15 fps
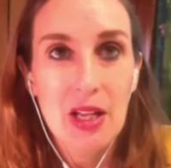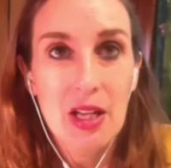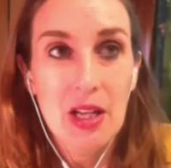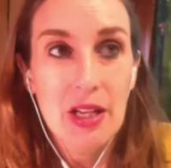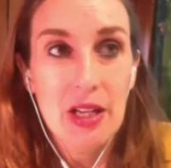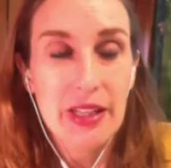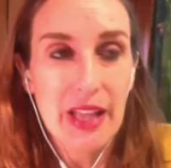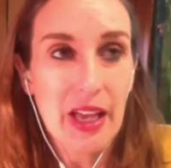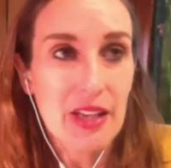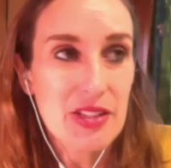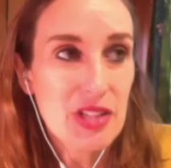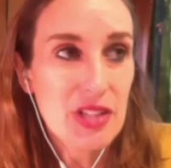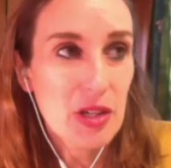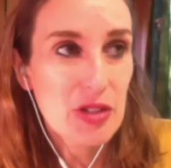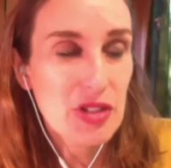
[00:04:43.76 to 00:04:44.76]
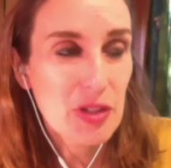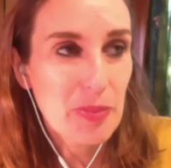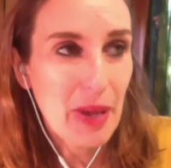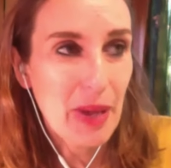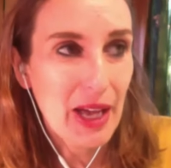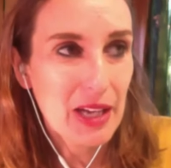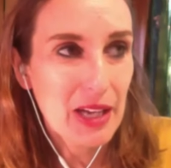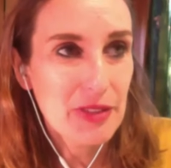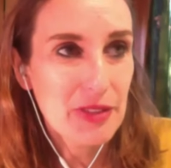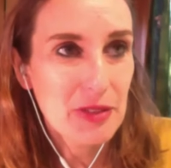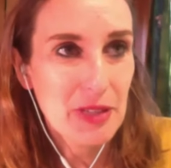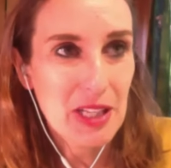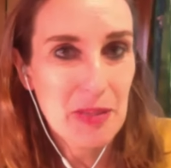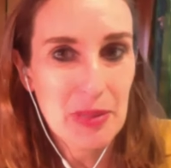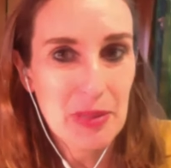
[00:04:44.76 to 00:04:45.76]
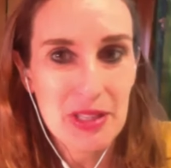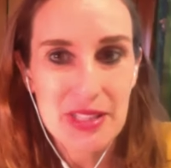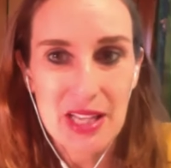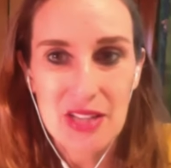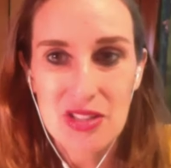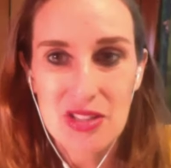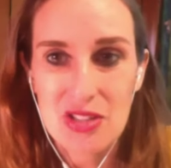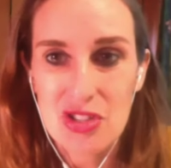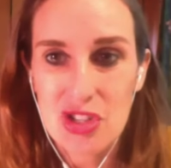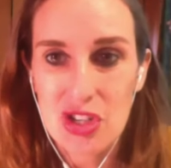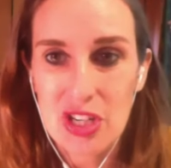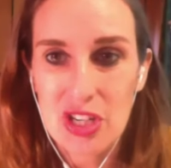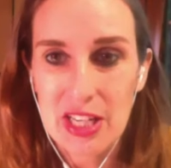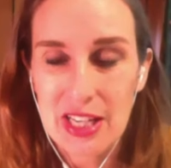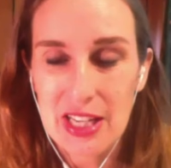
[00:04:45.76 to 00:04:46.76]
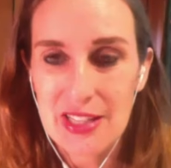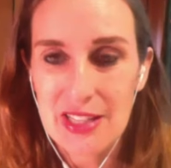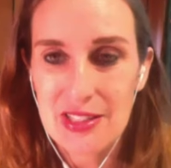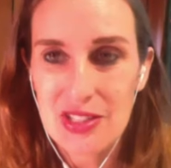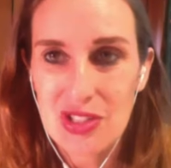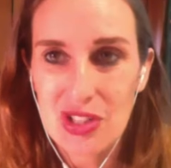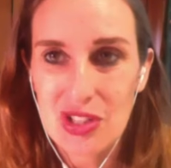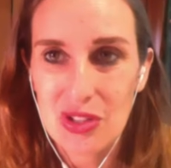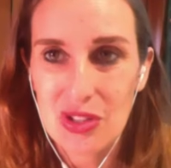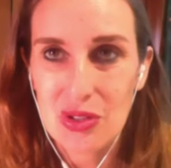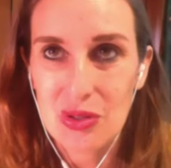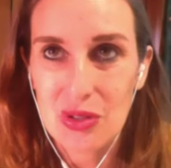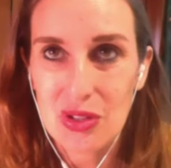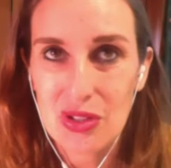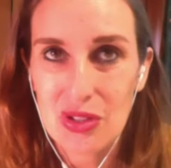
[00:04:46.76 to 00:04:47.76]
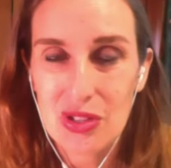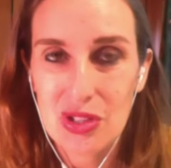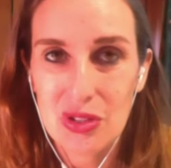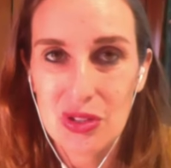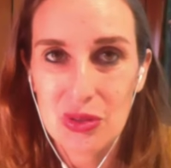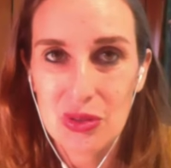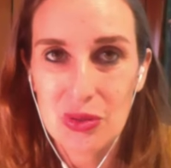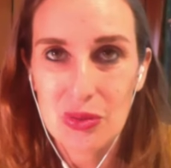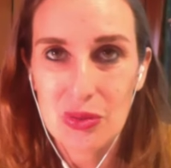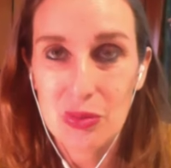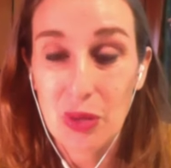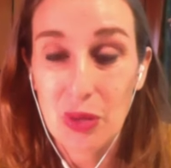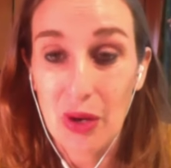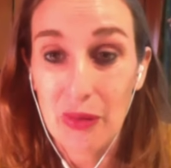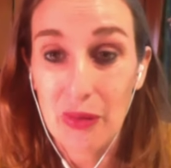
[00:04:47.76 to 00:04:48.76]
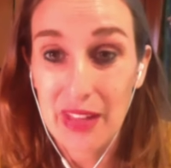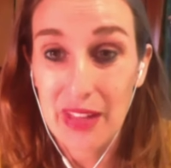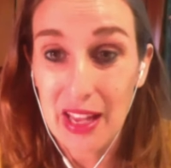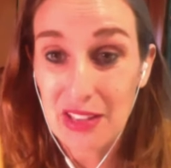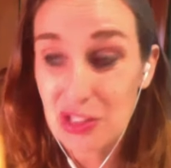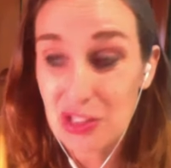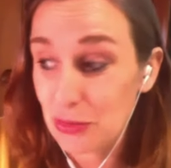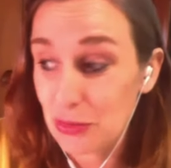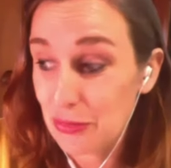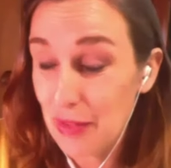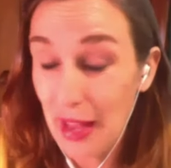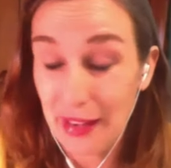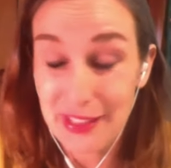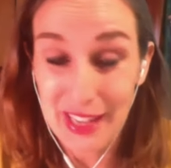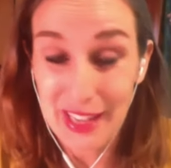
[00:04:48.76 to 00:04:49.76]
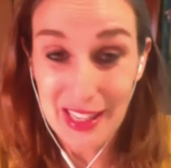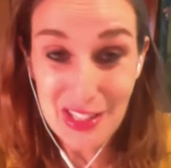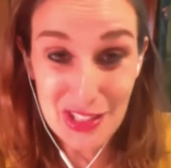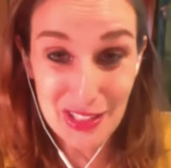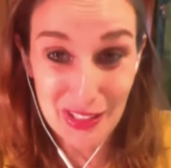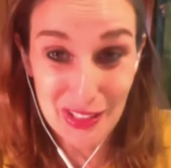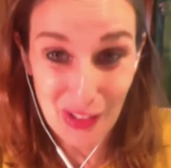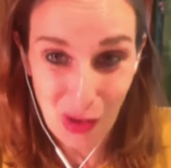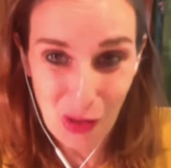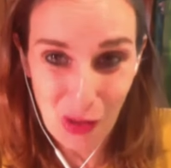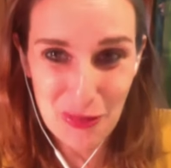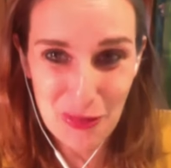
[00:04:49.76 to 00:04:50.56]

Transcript: yeah, so so part of the rehabilitation journey is to to well the actual foundation of